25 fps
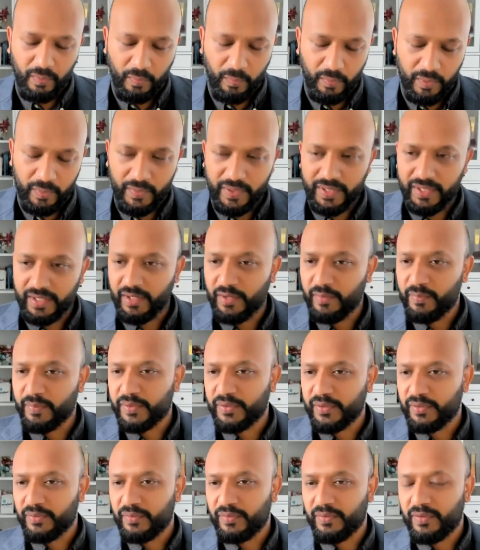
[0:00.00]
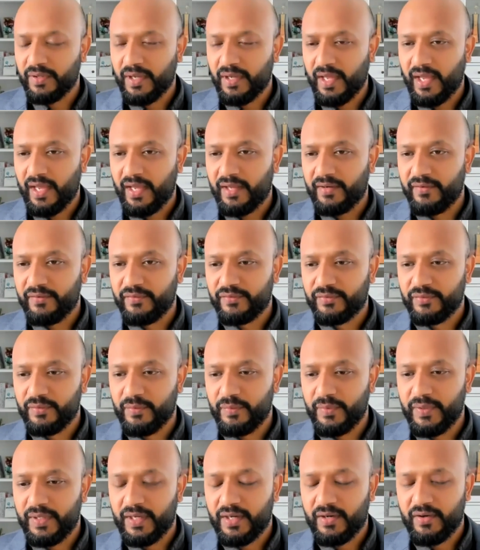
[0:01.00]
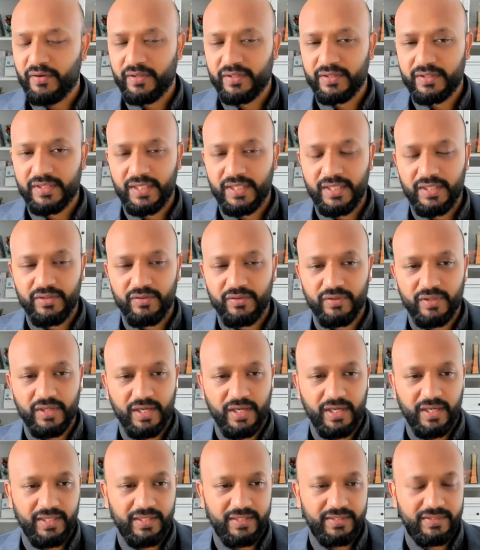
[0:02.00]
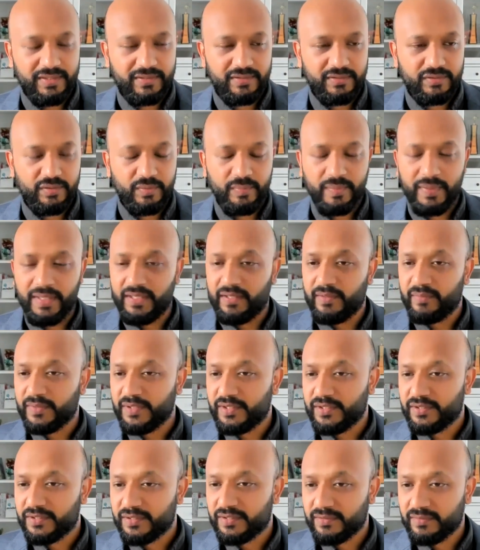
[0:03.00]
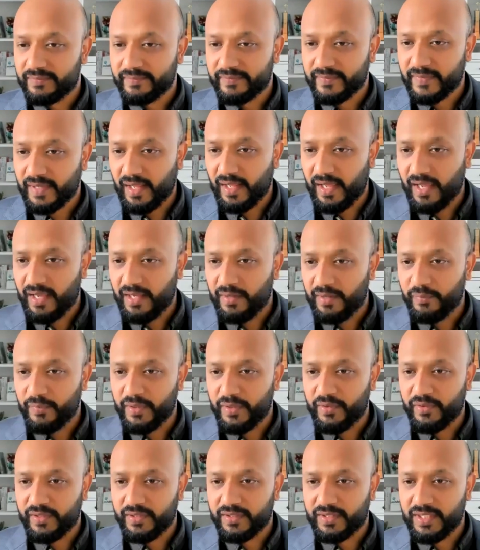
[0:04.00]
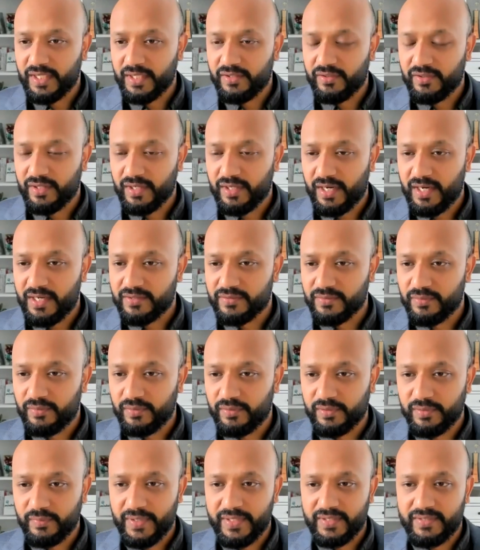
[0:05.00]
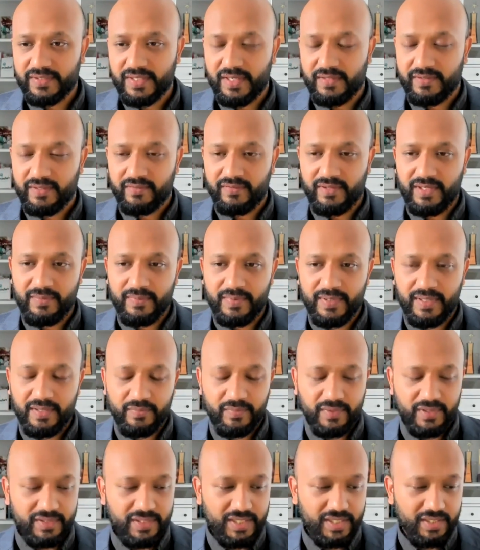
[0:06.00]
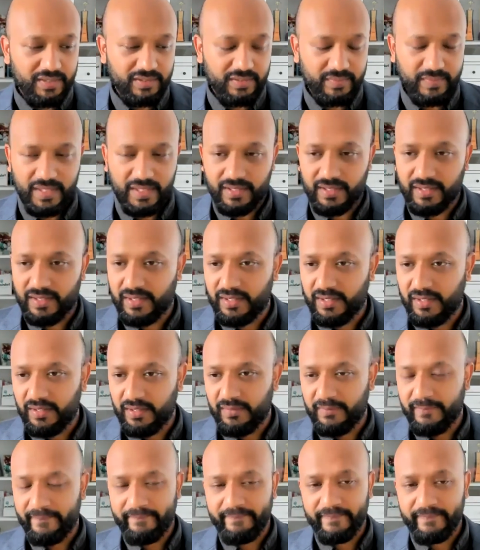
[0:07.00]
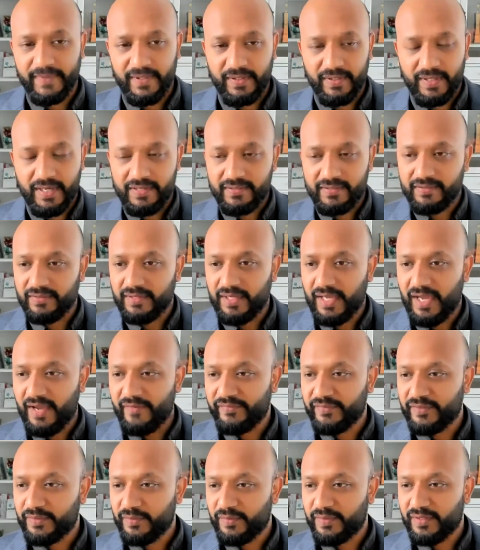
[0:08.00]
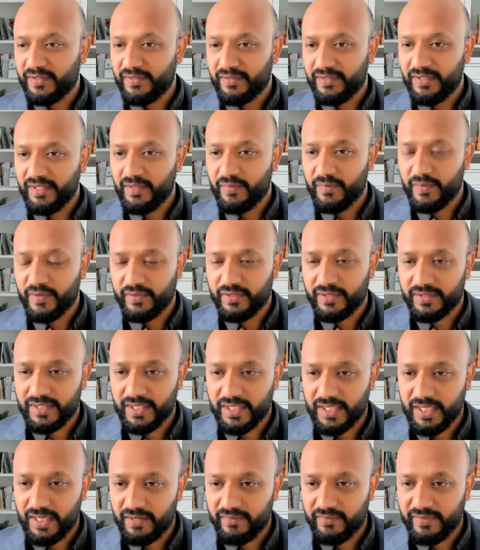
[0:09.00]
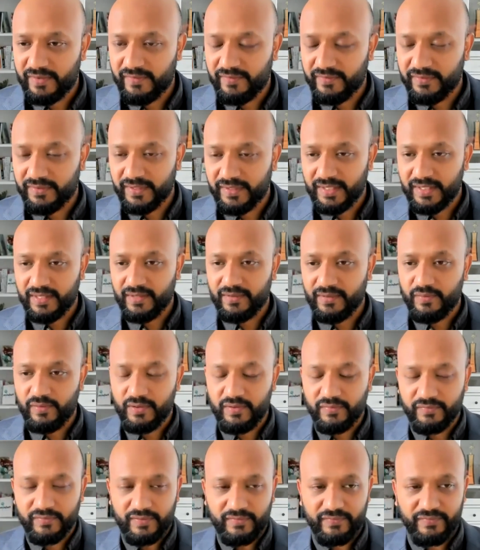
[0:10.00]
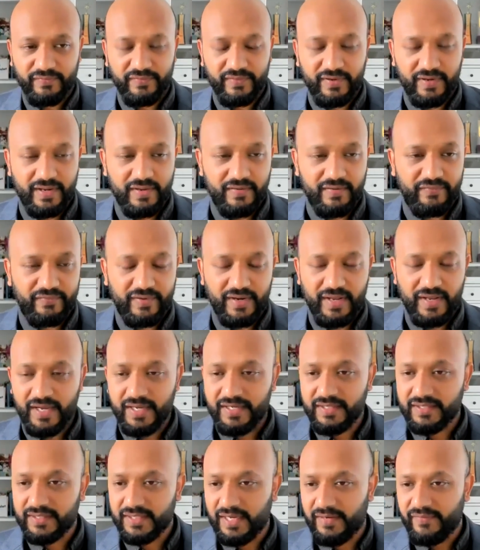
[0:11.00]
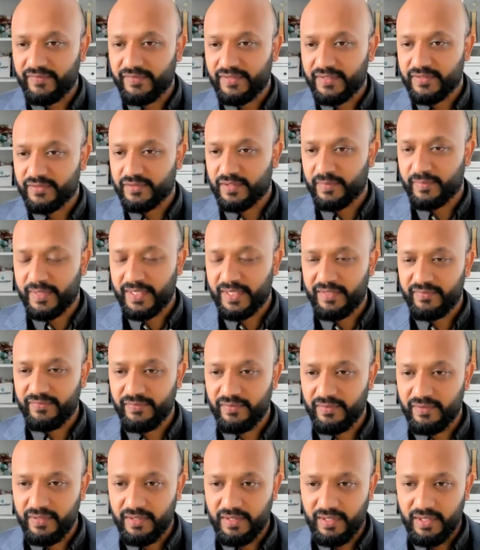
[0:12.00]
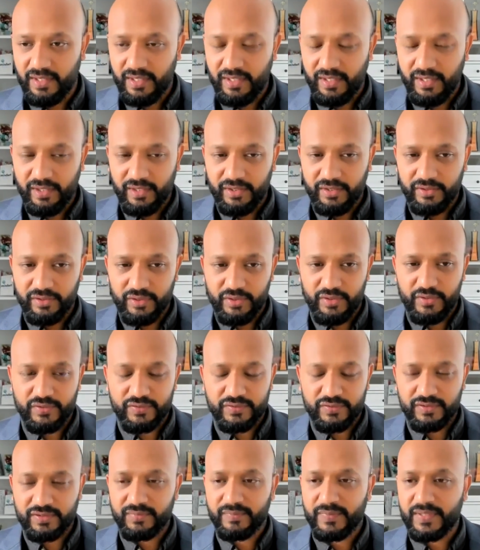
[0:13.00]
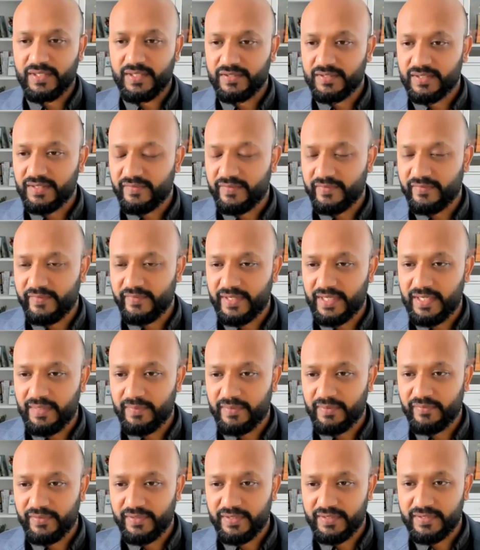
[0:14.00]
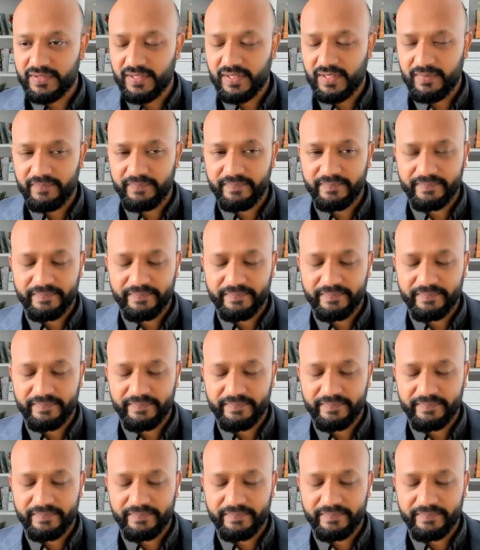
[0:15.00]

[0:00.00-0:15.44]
We want to help you. And so we are going to take you guys to pilgrimage. And we're going to take you guys all the way to Saudi Arabia. And we're going to take you to Mecca. You guys don't have to do anything. We're going to take care of everything. All of your flights, everything's going to be paid for. You just need to make yourself available for this time.